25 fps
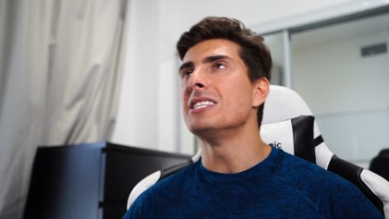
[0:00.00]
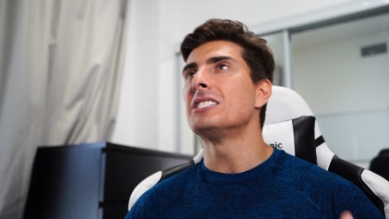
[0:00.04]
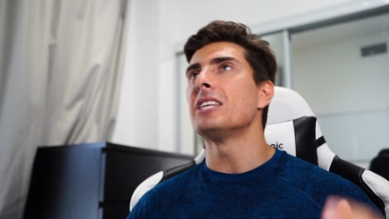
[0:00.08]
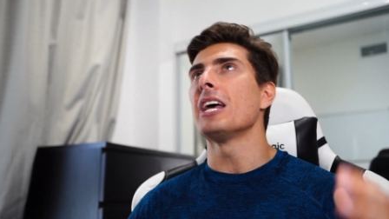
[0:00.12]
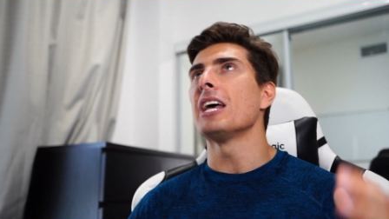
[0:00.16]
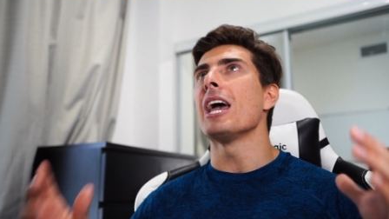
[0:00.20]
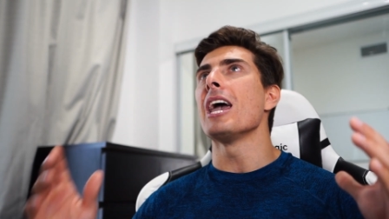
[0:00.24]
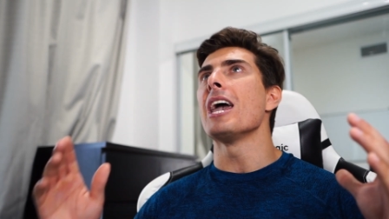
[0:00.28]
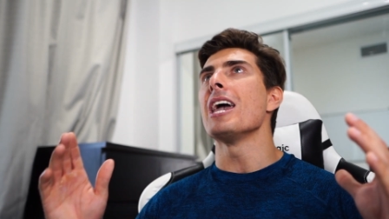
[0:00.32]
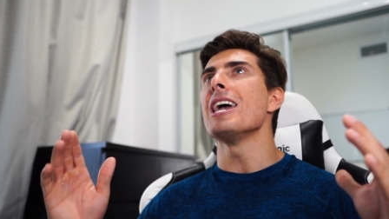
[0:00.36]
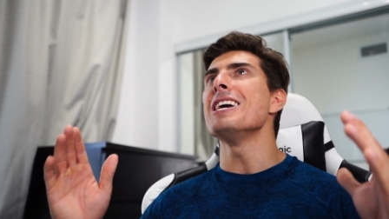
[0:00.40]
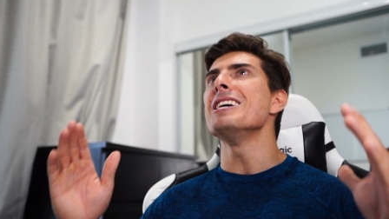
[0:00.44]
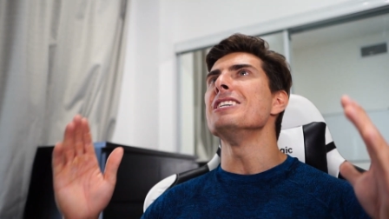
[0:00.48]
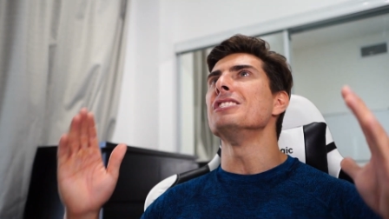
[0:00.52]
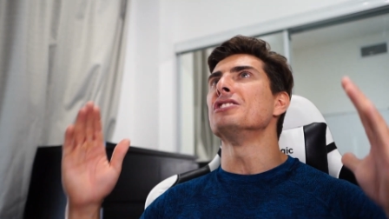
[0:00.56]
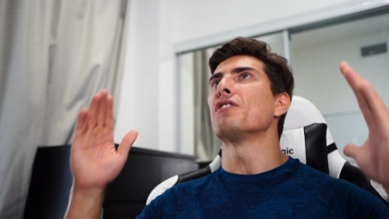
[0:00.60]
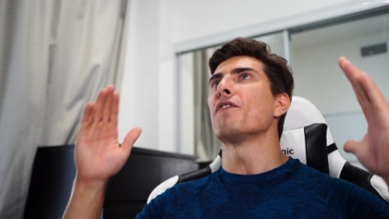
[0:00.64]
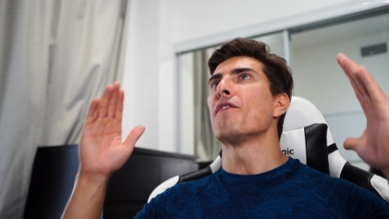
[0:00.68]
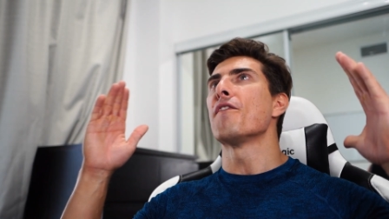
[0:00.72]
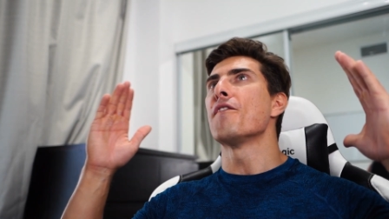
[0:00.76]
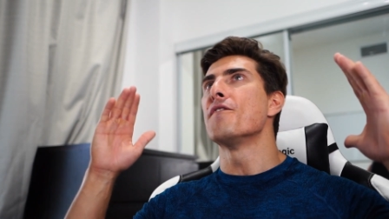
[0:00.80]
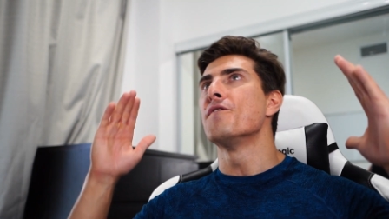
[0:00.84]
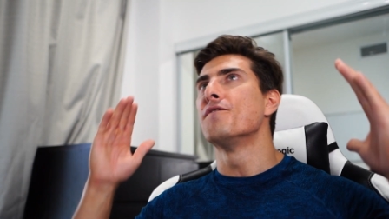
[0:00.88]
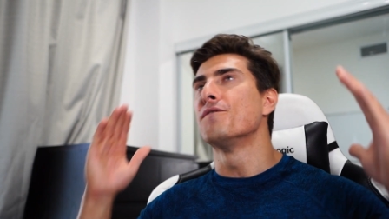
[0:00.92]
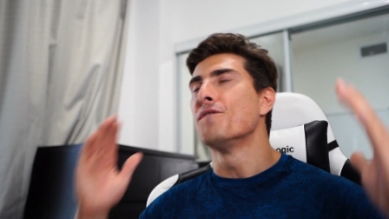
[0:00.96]
It's eight
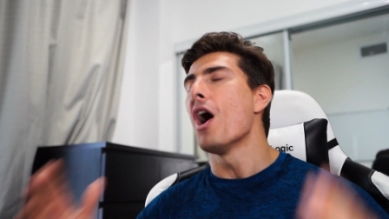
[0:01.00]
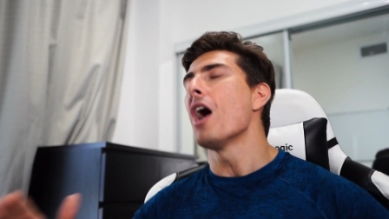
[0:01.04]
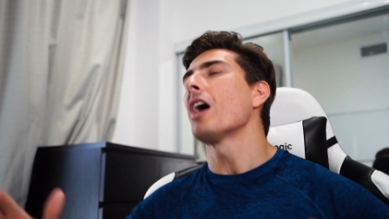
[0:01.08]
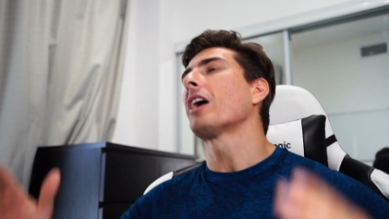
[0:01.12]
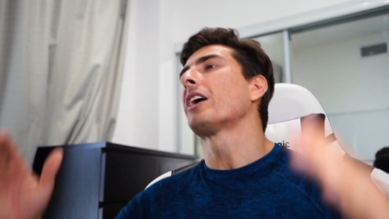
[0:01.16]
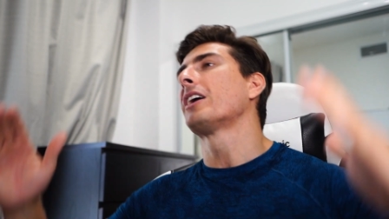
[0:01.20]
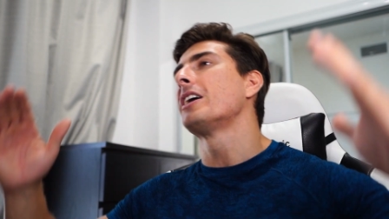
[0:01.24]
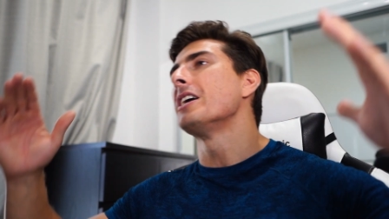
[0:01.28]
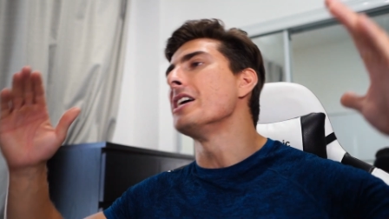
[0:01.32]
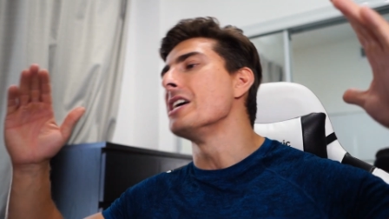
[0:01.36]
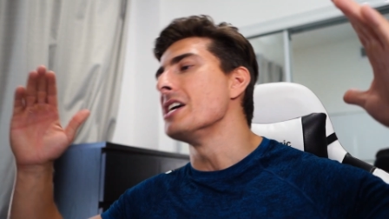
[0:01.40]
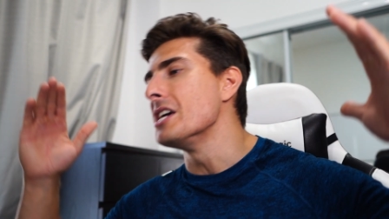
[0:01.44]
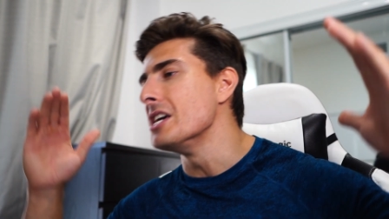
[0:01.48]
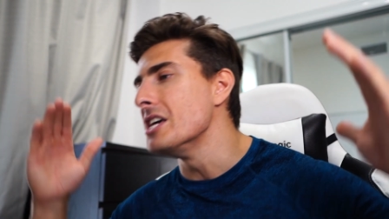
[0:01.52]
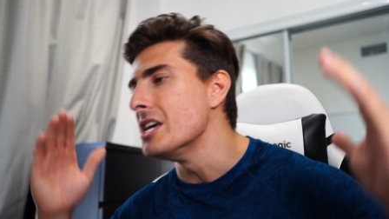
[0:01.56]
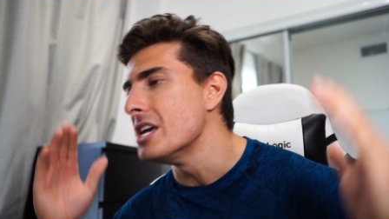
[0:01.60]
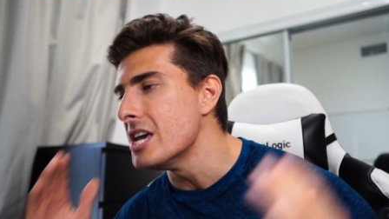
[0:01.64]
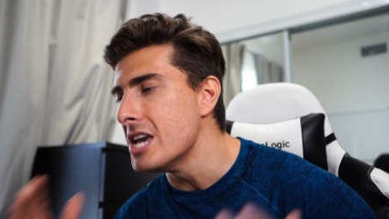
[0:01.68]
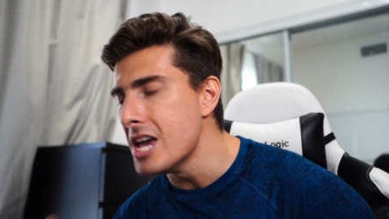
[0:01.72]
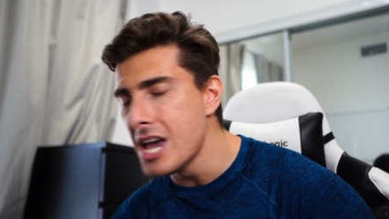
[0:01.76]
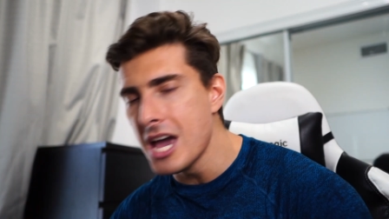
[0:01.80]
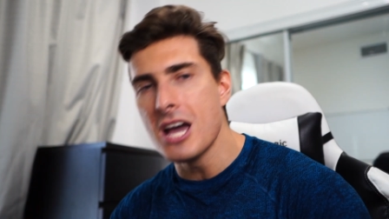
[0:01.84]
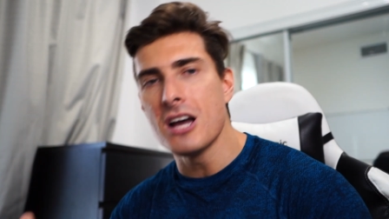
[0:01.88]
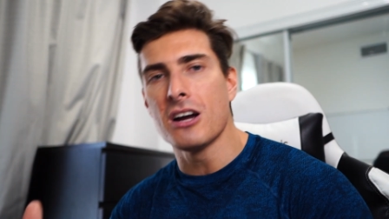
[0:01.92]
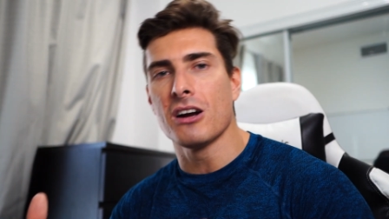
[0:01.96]
fucking
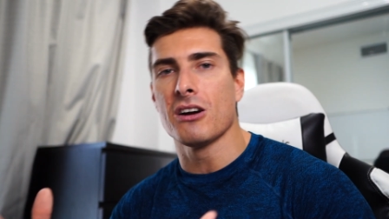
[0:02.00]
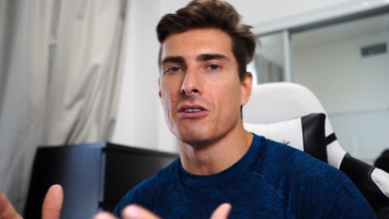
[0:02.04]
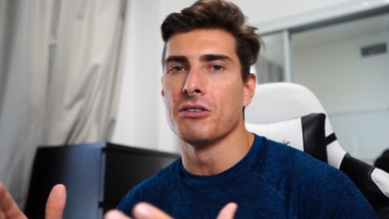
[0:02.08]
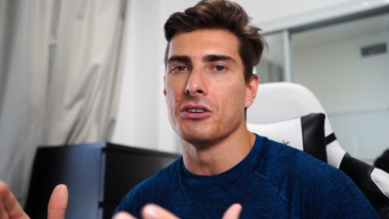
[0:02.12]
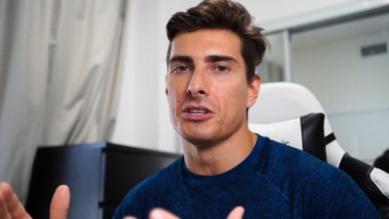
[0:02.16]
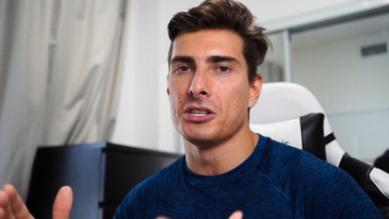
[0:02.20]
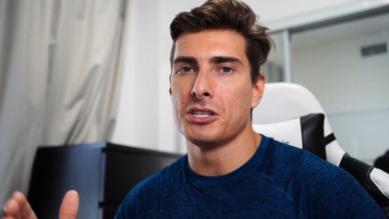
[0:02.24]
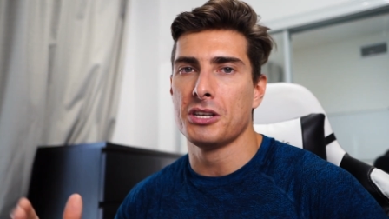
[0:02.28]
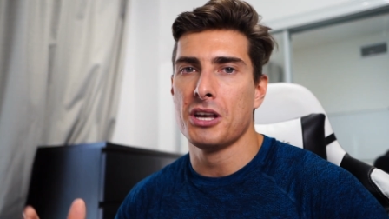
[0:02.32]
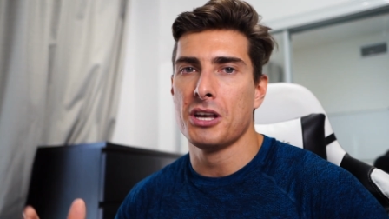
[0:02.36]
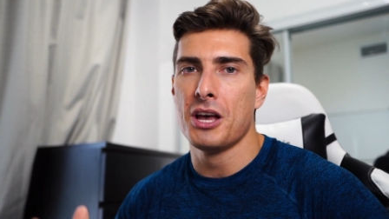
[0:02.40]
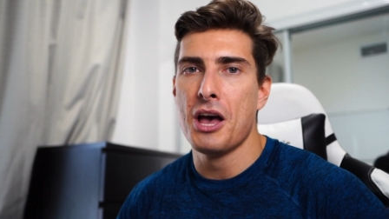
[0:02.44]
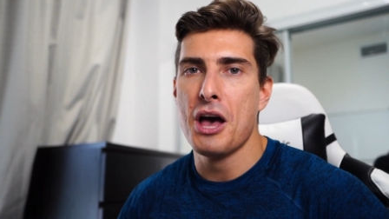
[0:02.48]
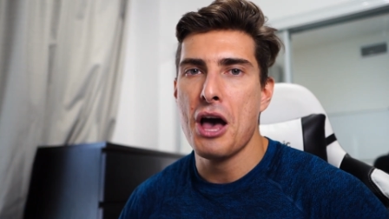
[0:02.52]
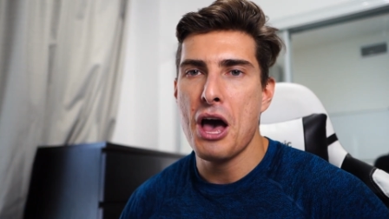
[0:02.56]
years.